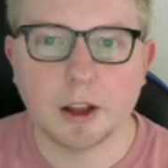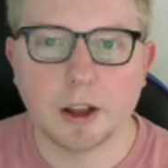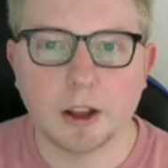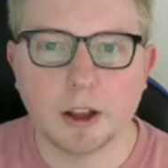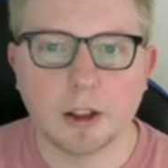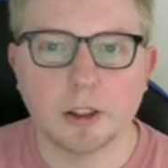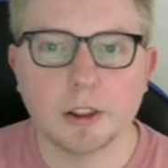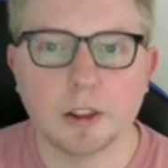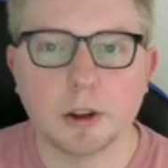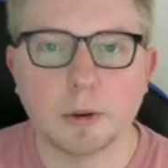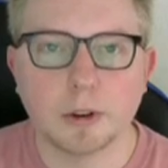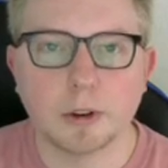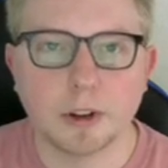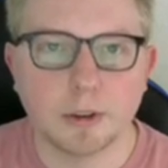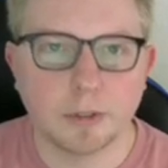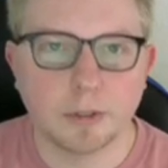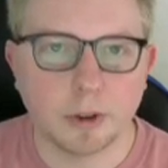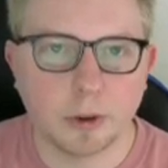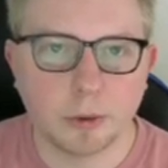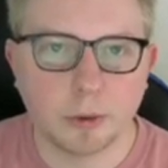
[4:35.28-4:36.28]
lower
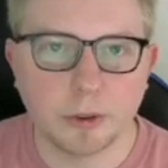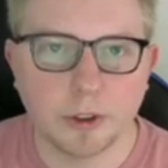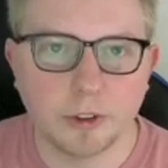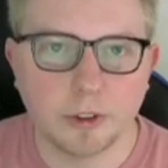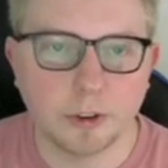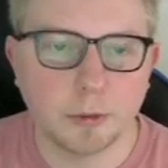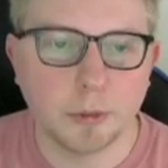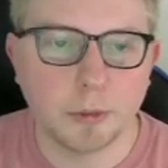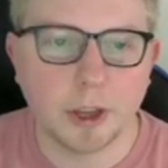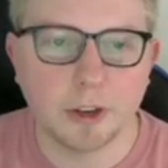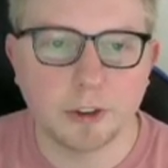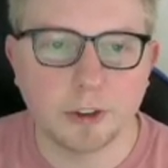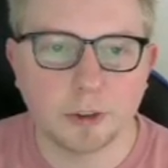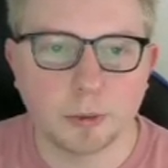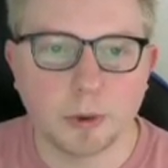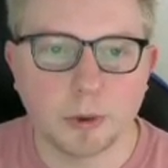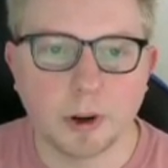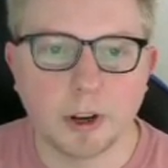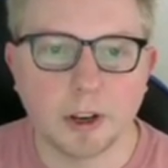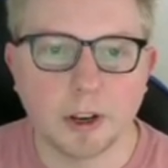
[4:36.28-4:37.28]
difficulties, you may just
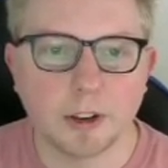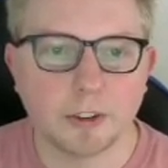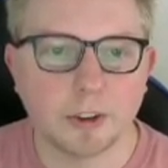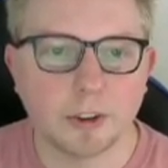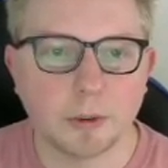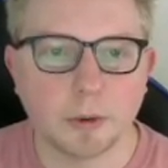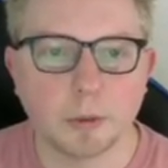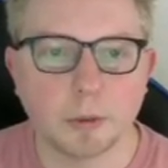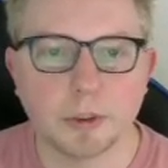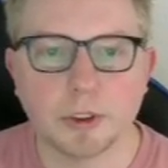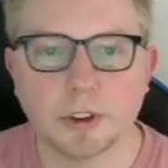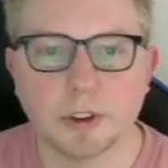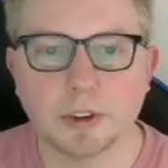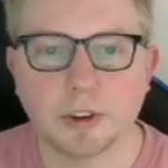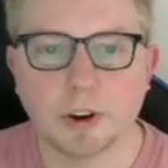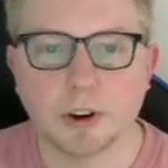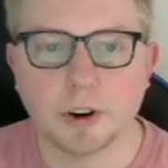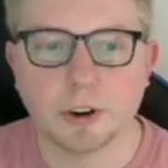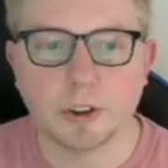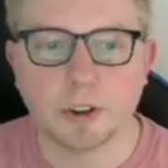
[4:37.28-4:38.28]
run into someone with this
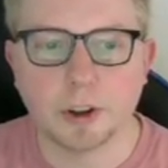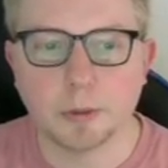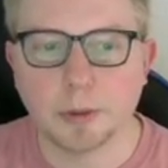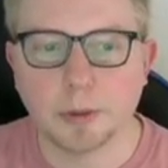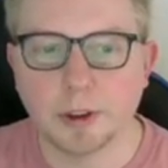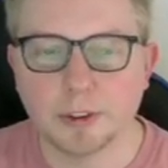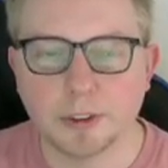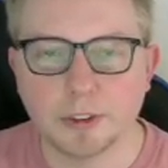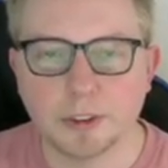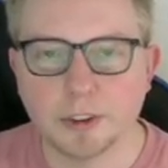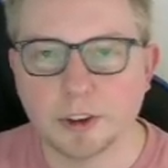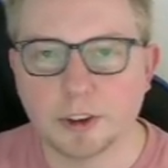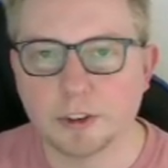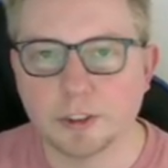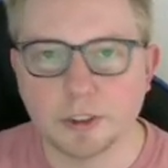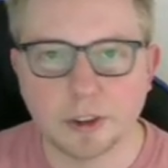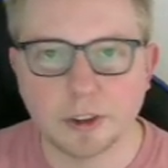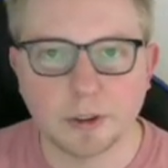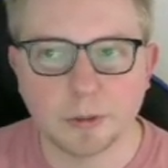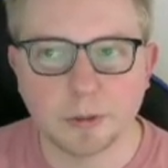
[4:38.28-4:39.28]
card that is
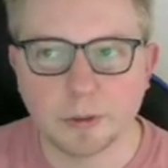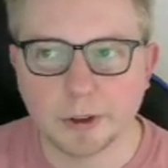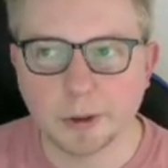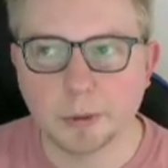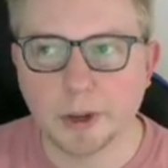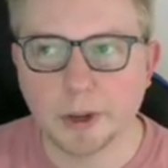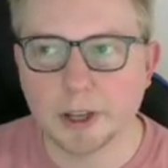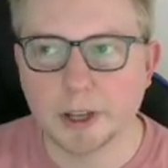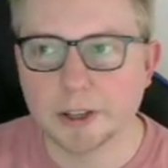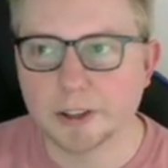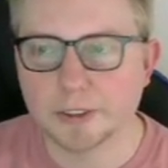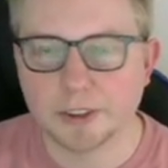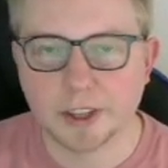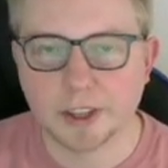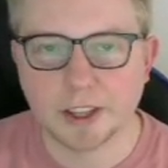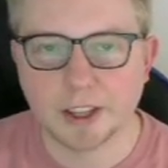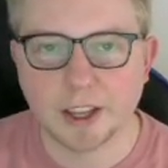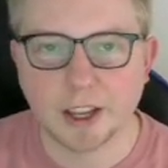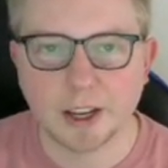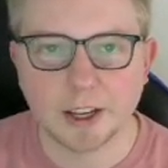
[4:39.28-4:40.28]
essentially a free win because they
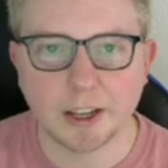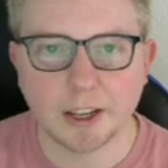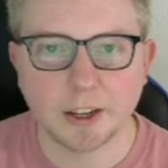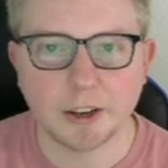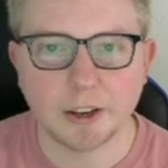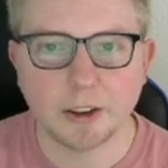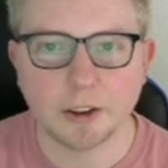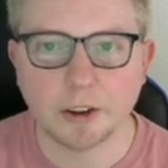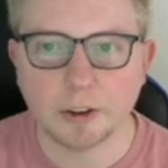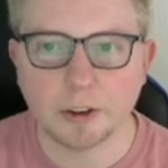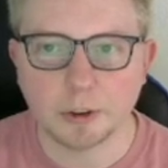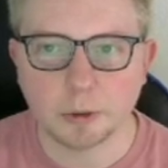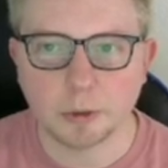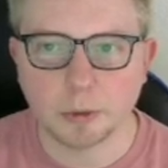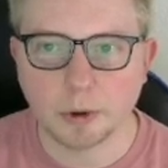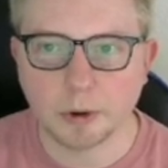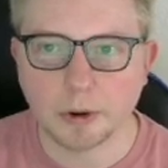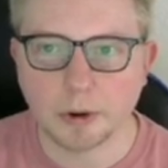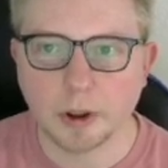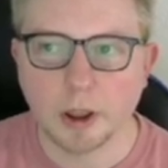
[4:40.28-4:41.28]
can't hit the
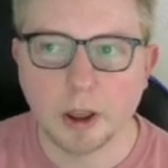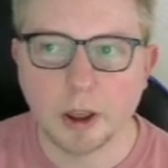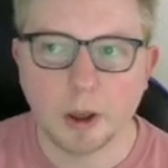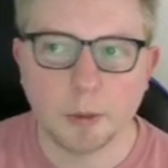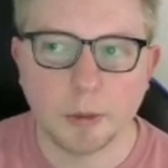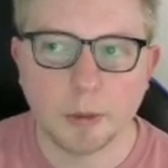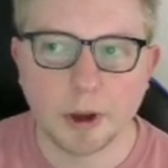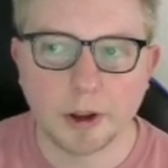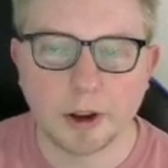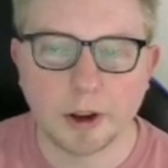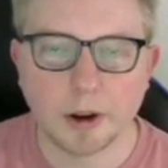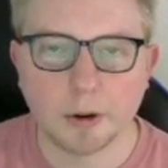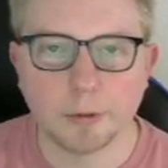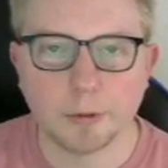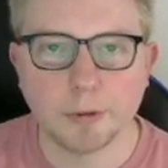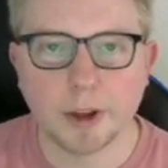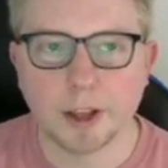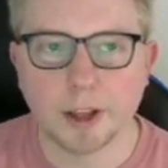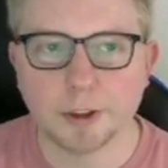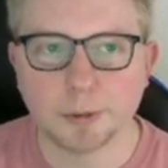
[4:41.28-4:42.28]
101 mile an hour
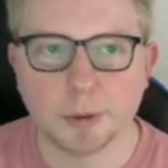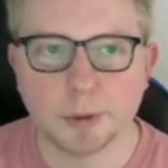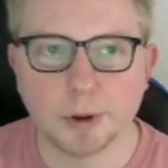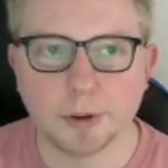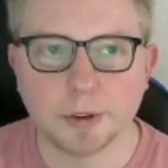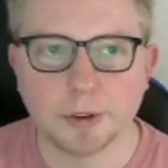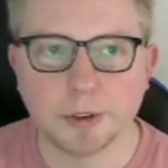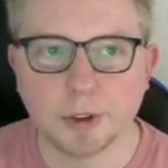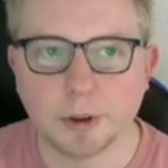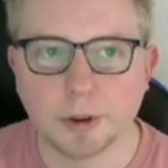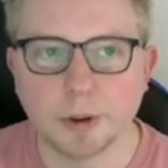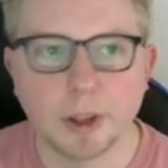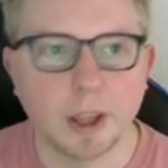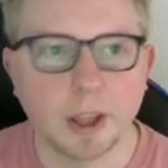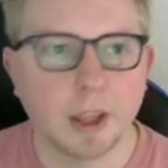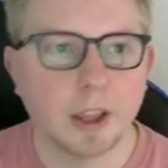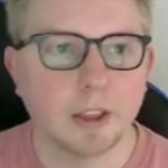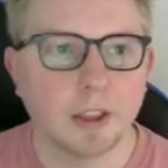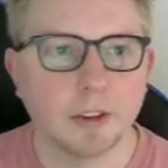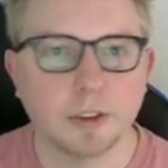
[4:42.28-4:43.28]
fastball. So
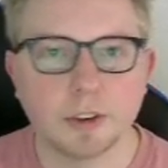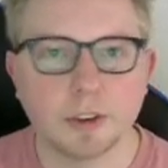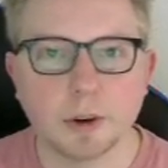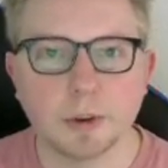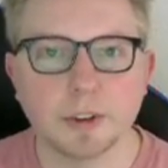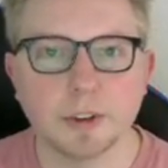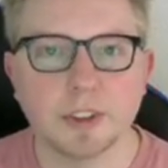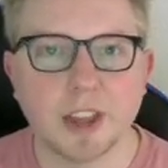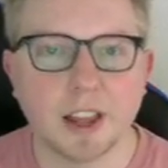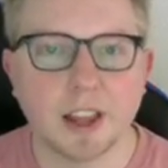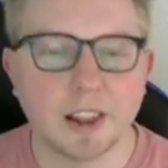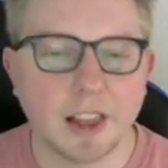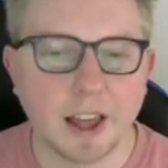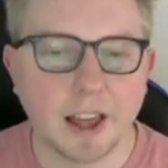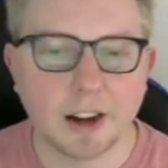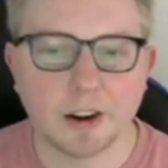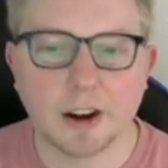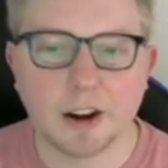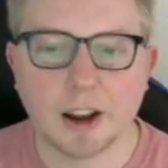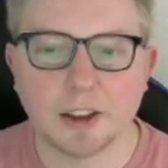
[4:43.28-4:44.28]
there's always that
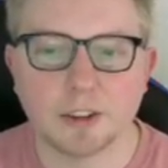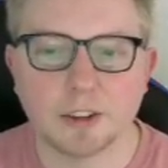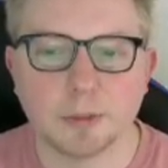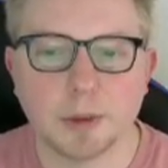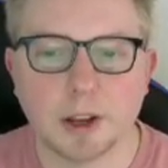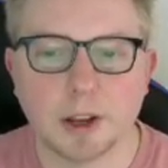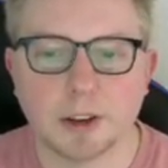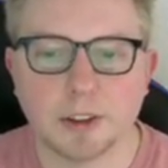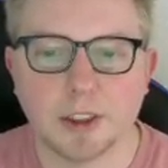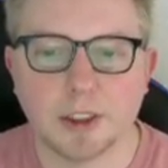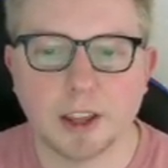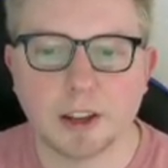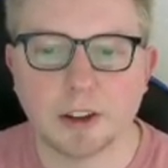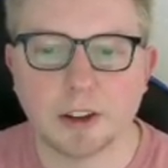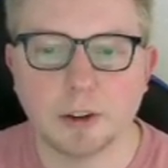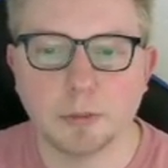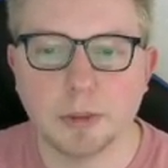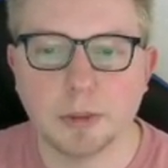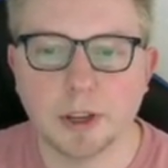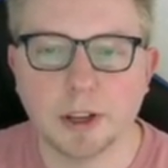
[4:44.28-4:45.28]
latter aspect that
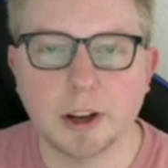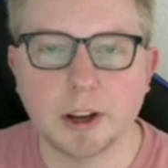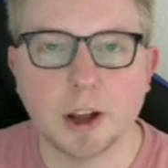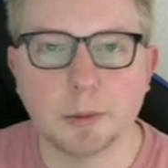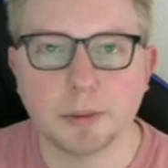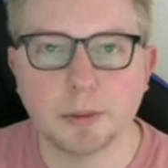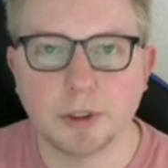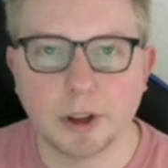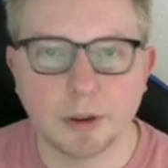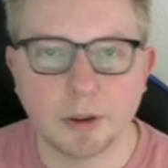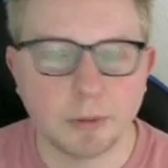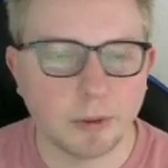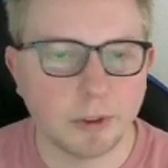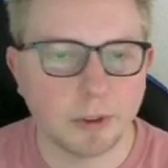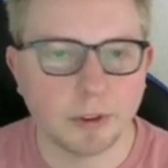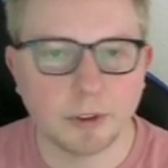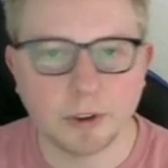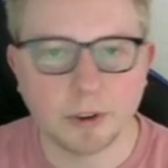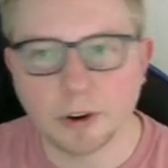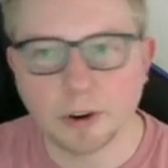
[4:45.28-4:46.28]
could be an upside for
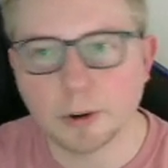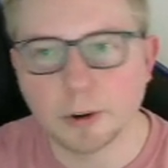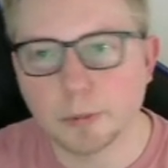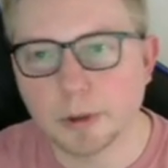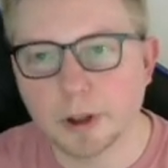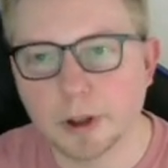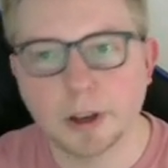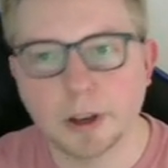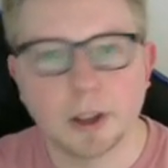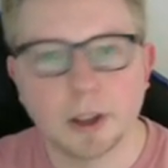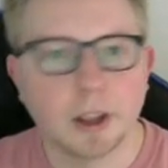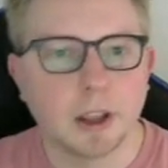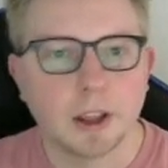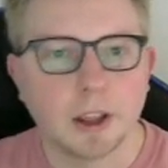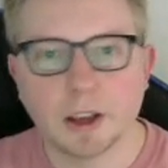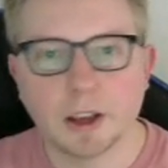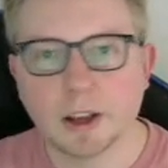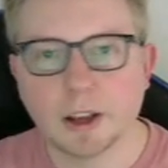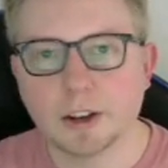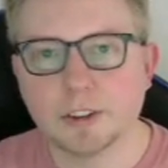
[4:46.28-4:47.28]
this card. But
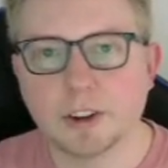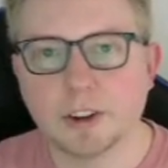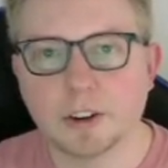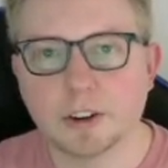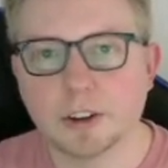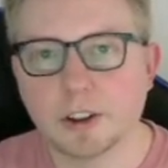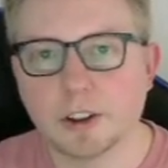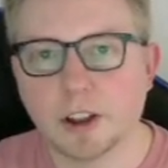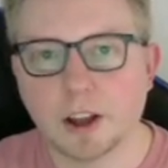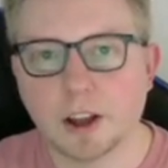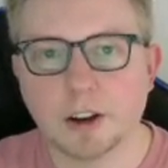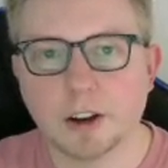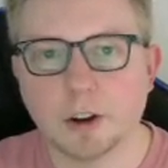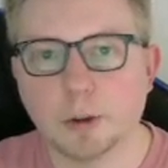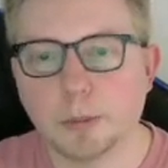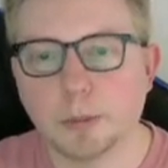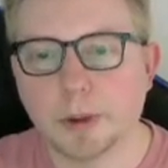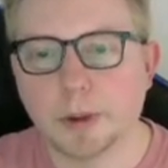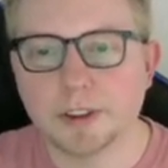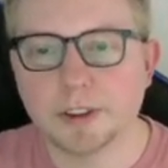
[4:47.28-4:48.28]
kind of talked a lot.
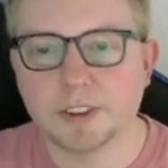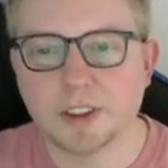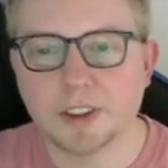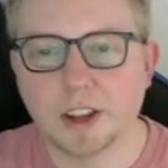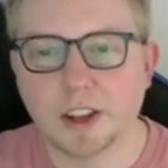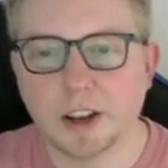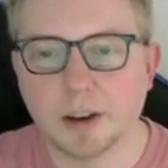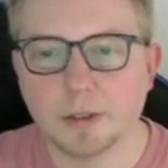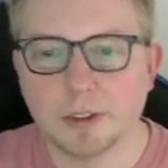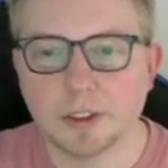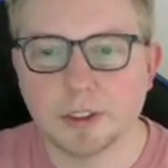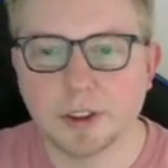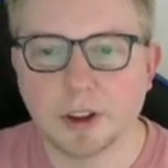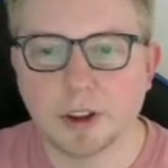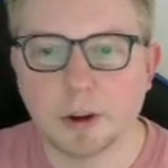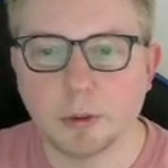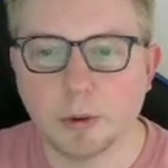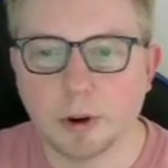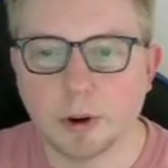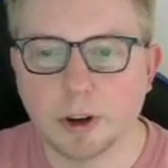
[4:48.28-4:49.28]
Hope I said everything I
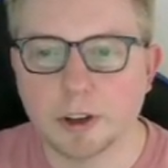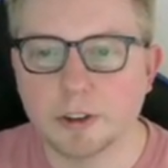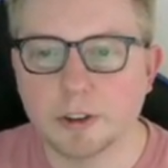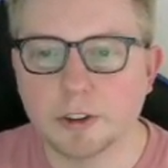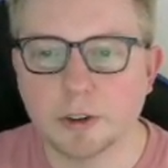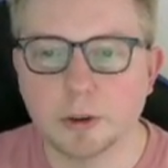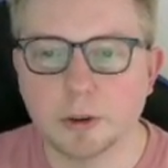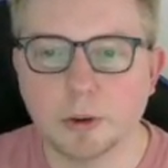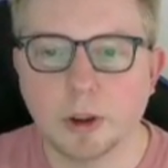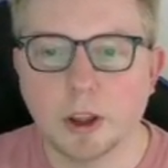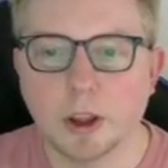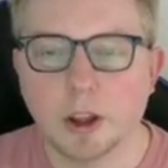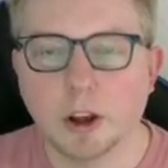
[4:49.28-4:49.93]
wanted to.